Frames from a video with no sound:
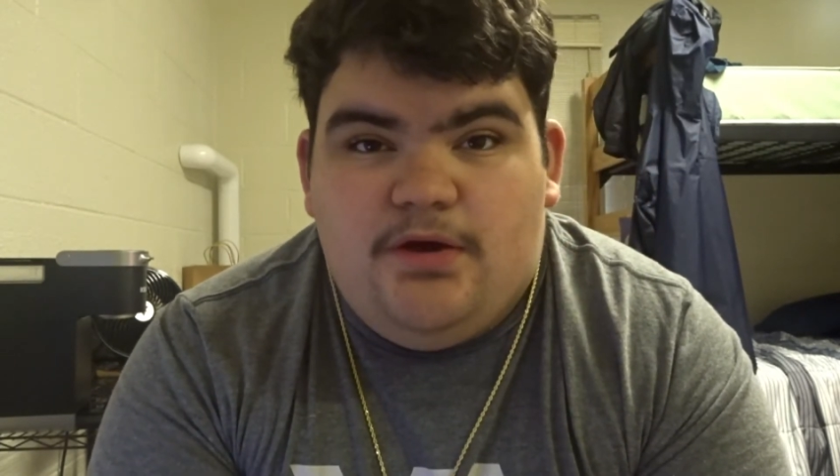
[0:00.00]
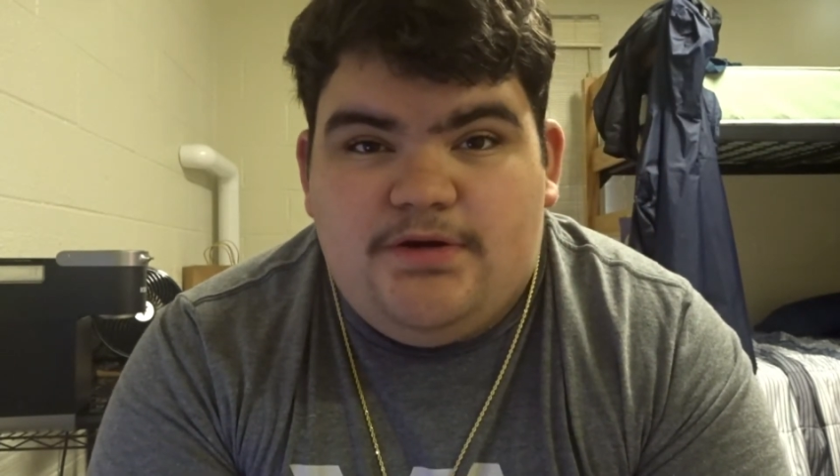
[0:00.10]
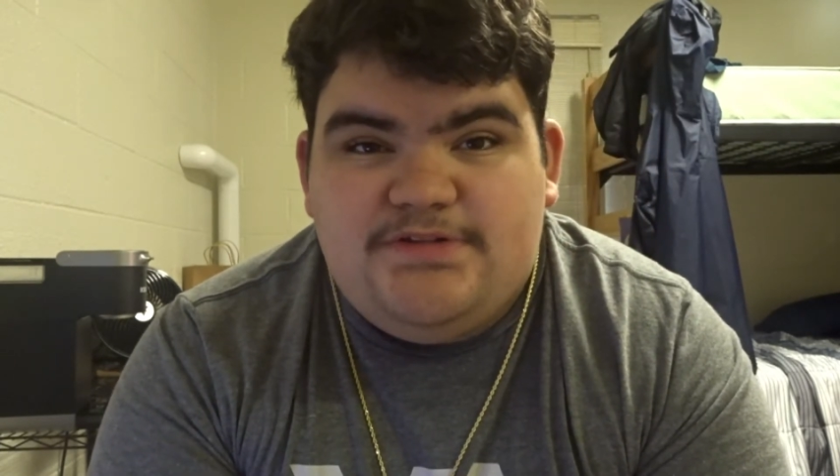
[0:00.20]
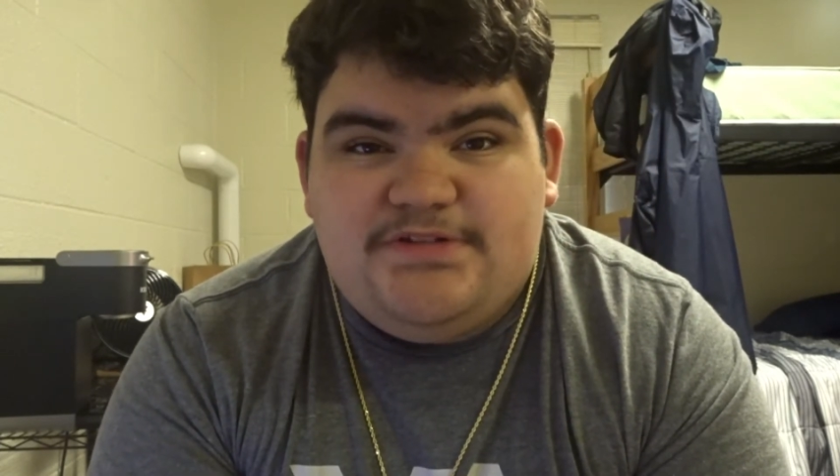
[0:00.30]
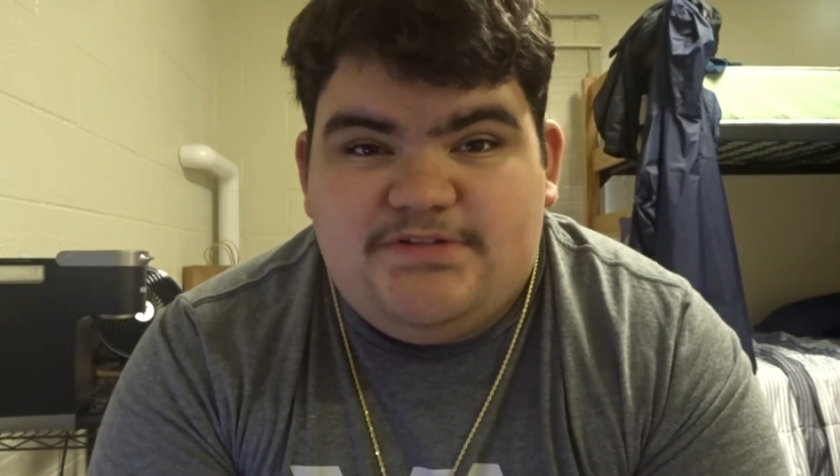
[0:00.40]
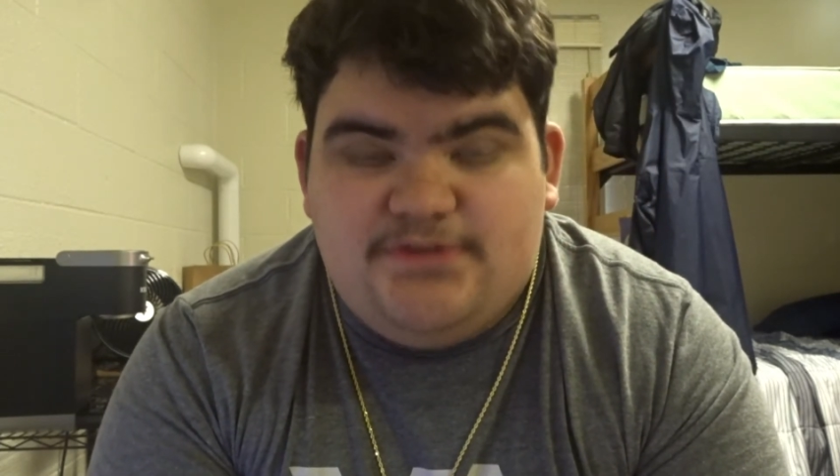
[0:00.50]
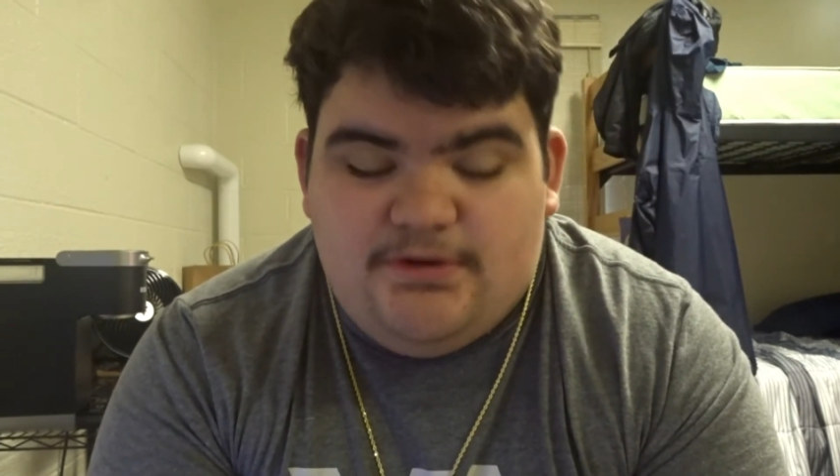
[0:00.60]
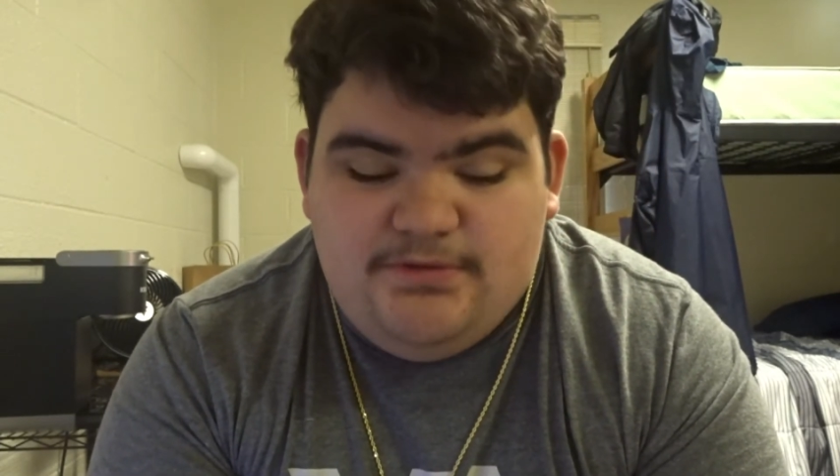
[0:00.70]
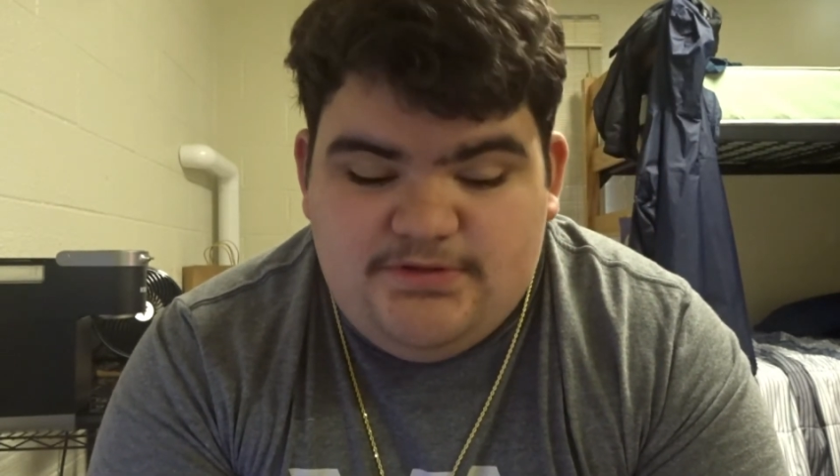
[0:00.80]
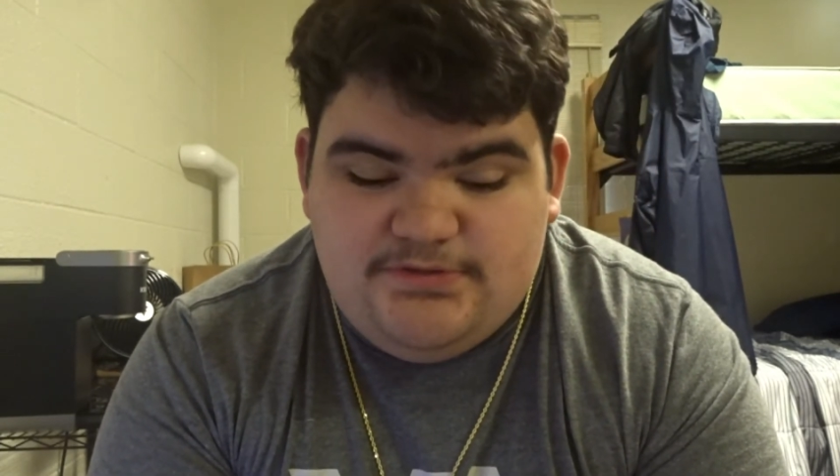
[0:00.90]
honestly so I
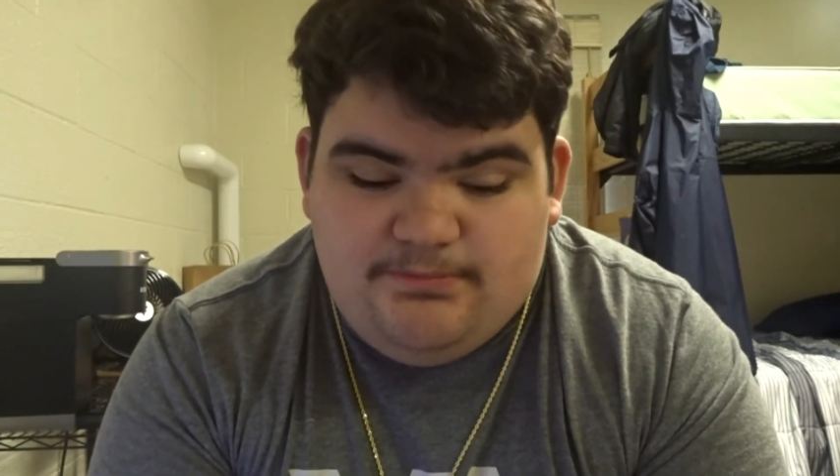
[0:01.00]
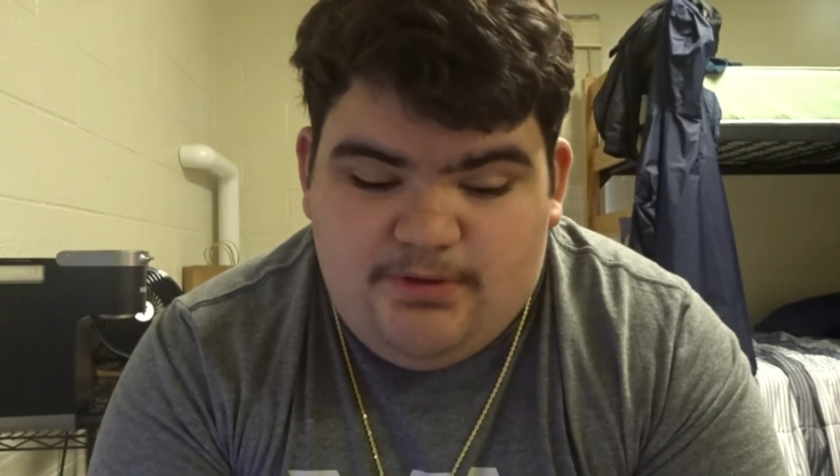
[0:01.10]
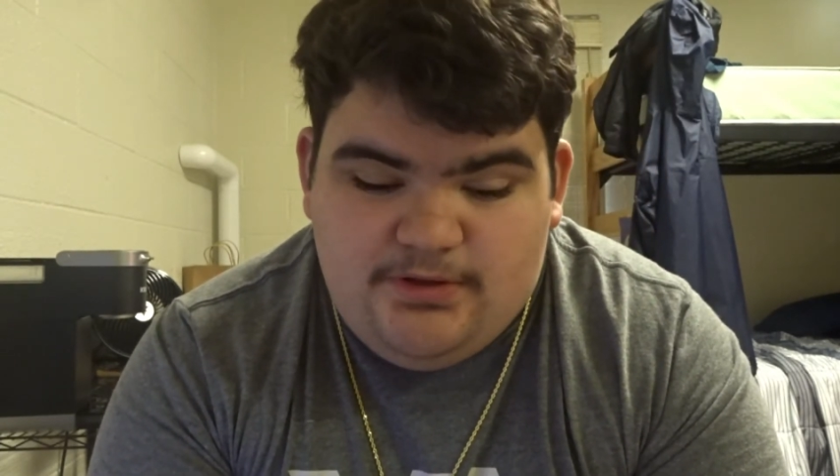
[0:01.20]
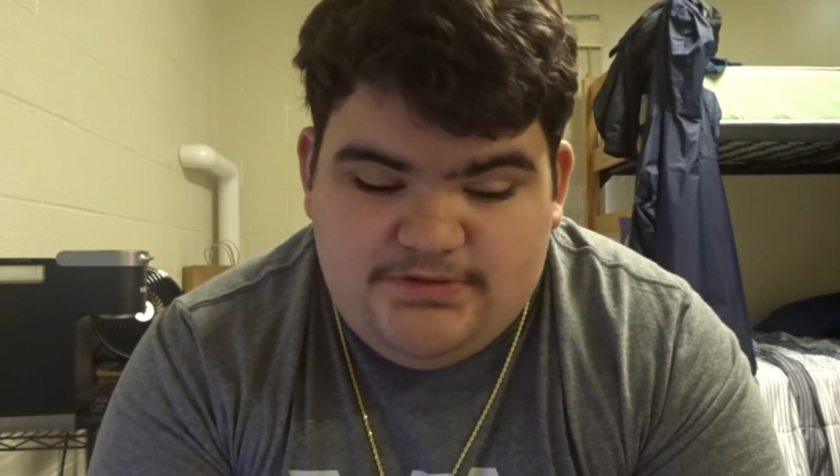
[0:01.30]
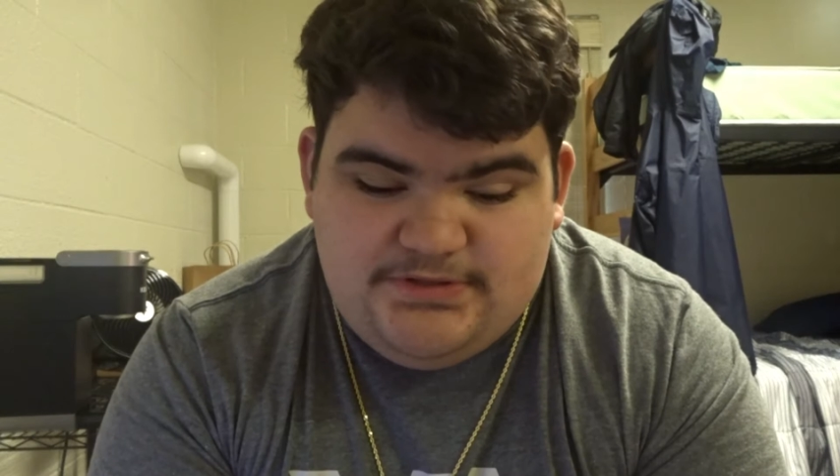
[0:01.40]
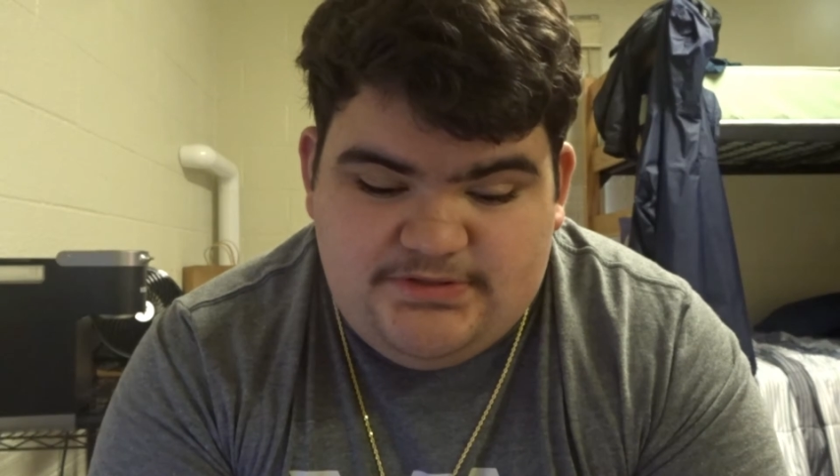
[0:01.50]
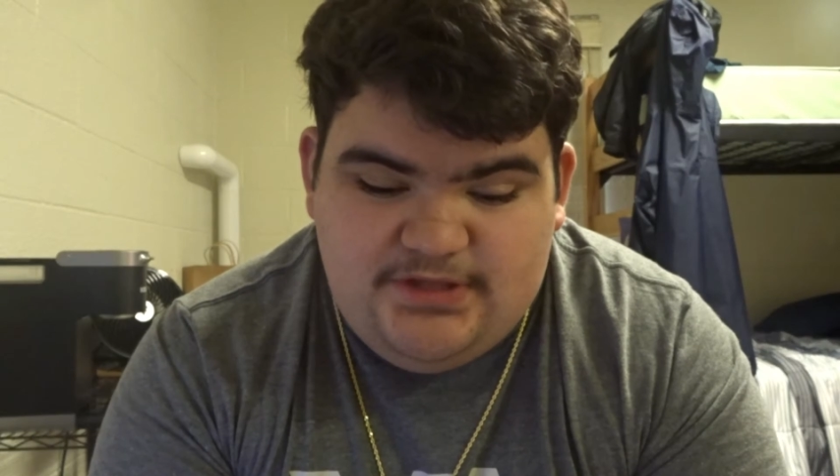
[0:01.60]
really do apologize